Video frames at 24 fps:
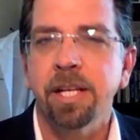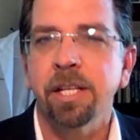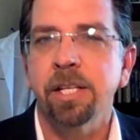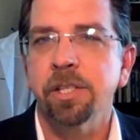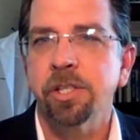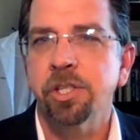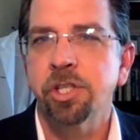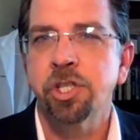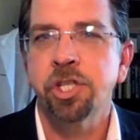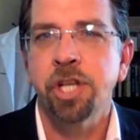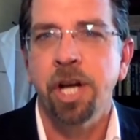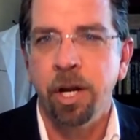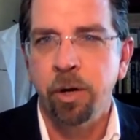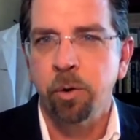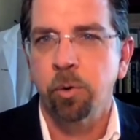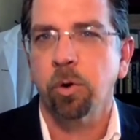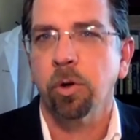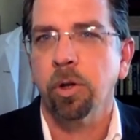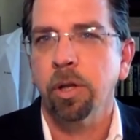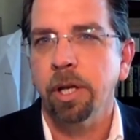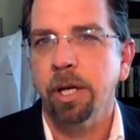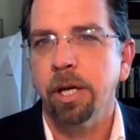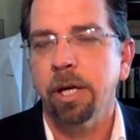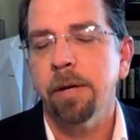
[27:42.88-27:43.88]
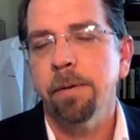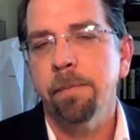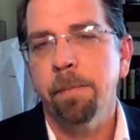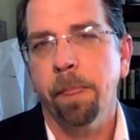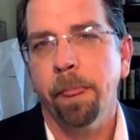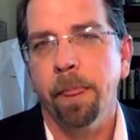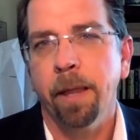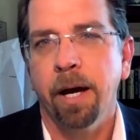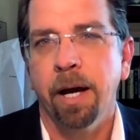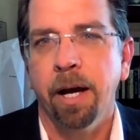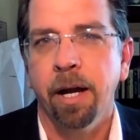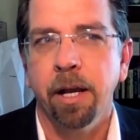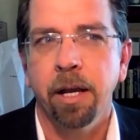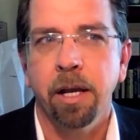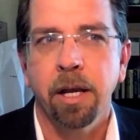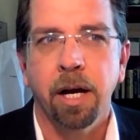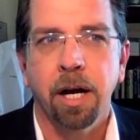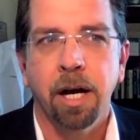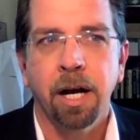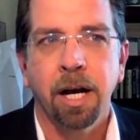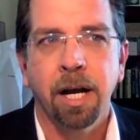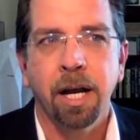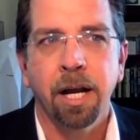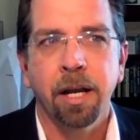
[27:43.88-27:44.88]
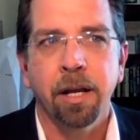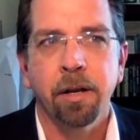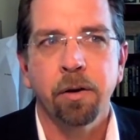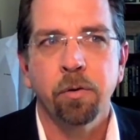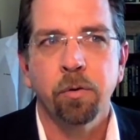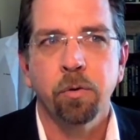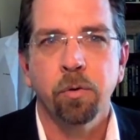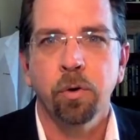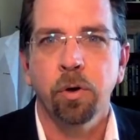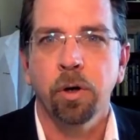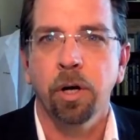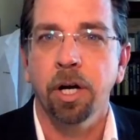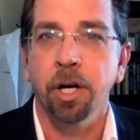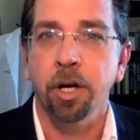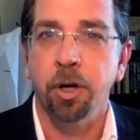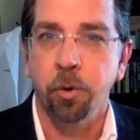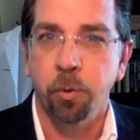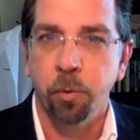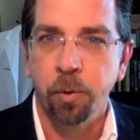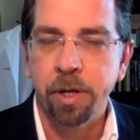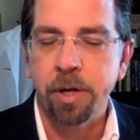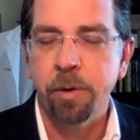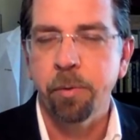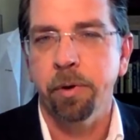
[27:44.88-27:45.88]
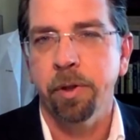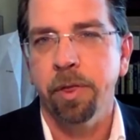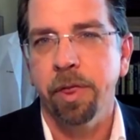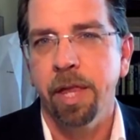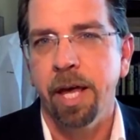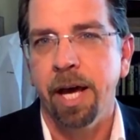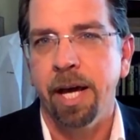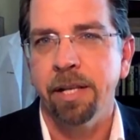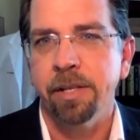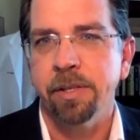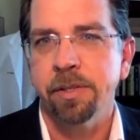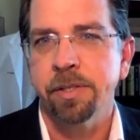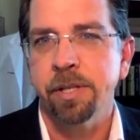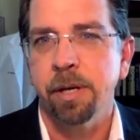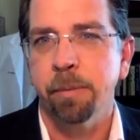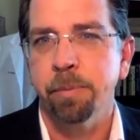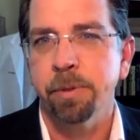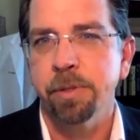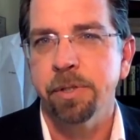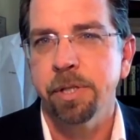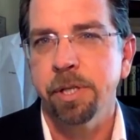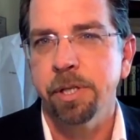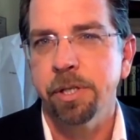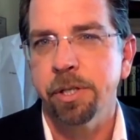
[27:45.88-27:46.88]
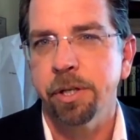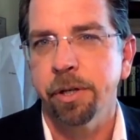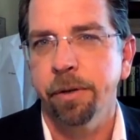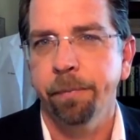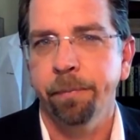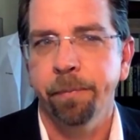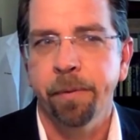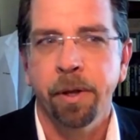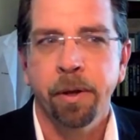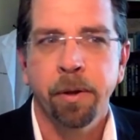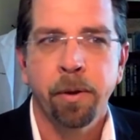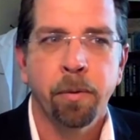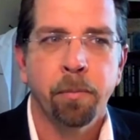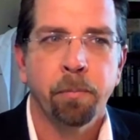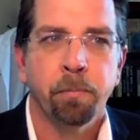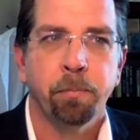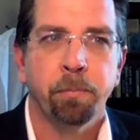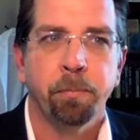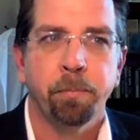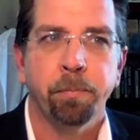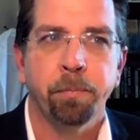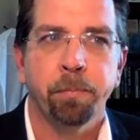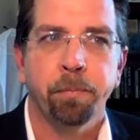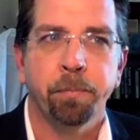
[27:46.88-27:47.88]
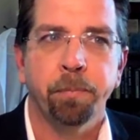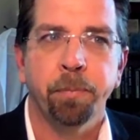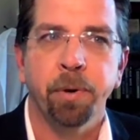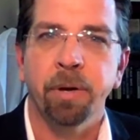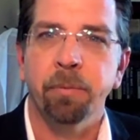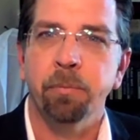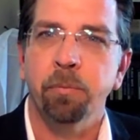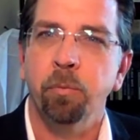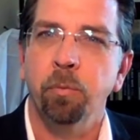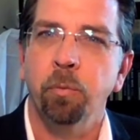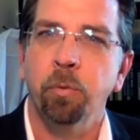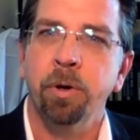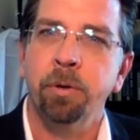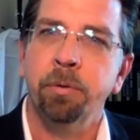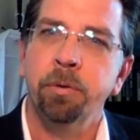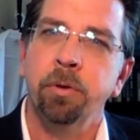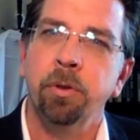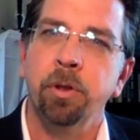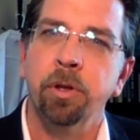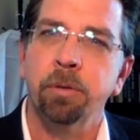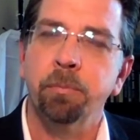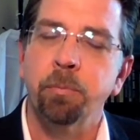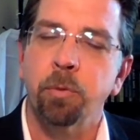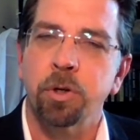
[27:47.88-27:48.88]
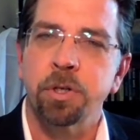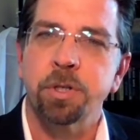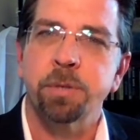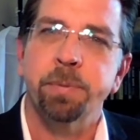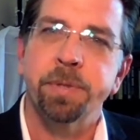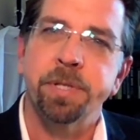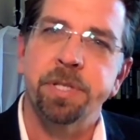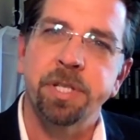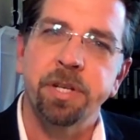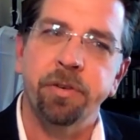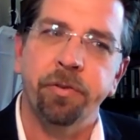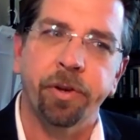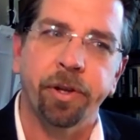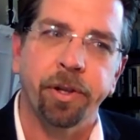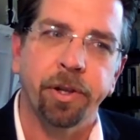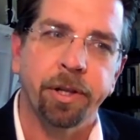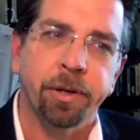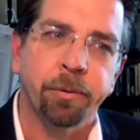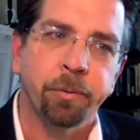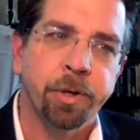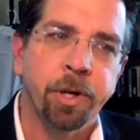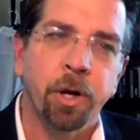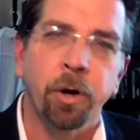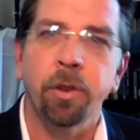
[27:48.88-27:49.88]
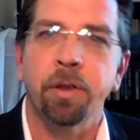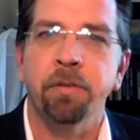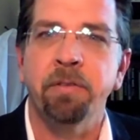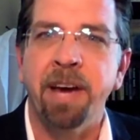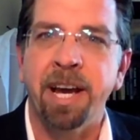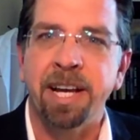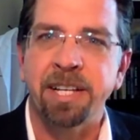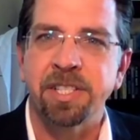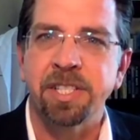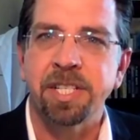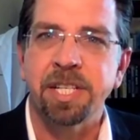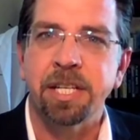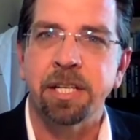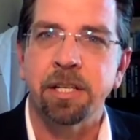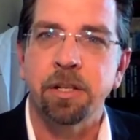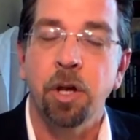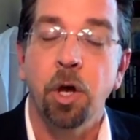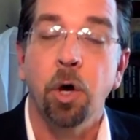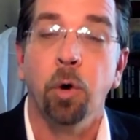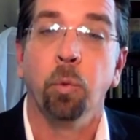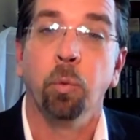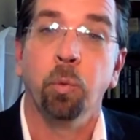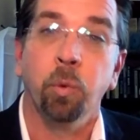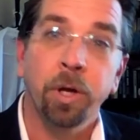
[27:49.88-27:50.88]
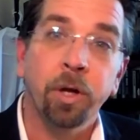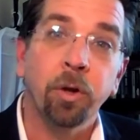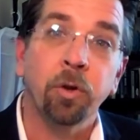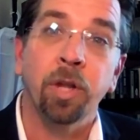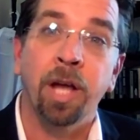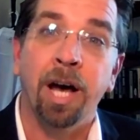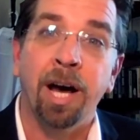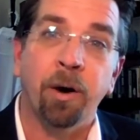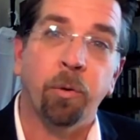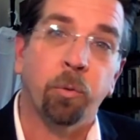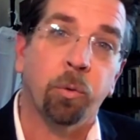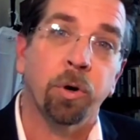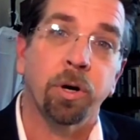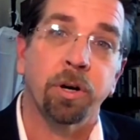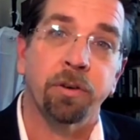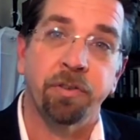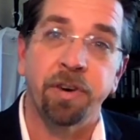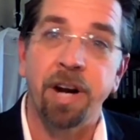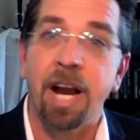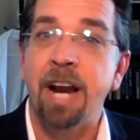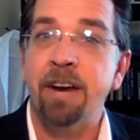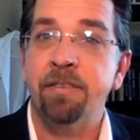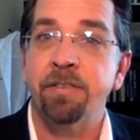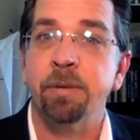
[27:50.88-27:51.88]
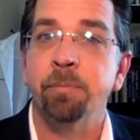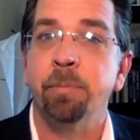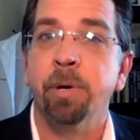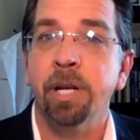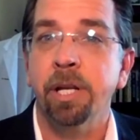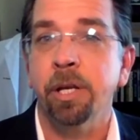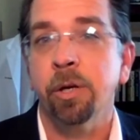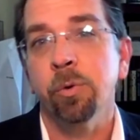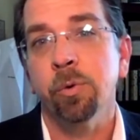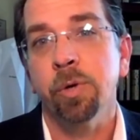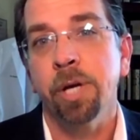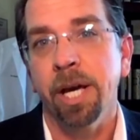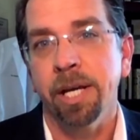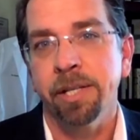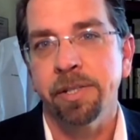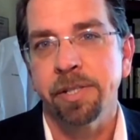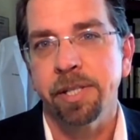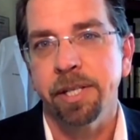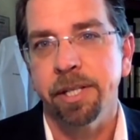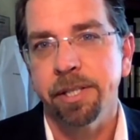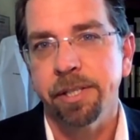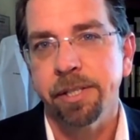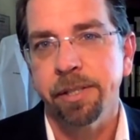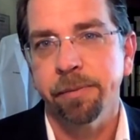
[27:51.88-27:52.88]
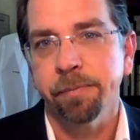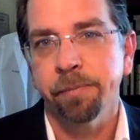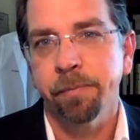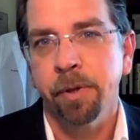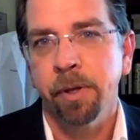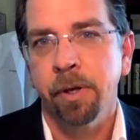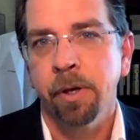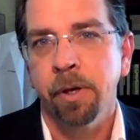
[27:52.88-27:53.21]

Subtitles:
I think generally I agree with that supposition. But when we look more specifically, we know the vaccine will not work for everybody who gets it.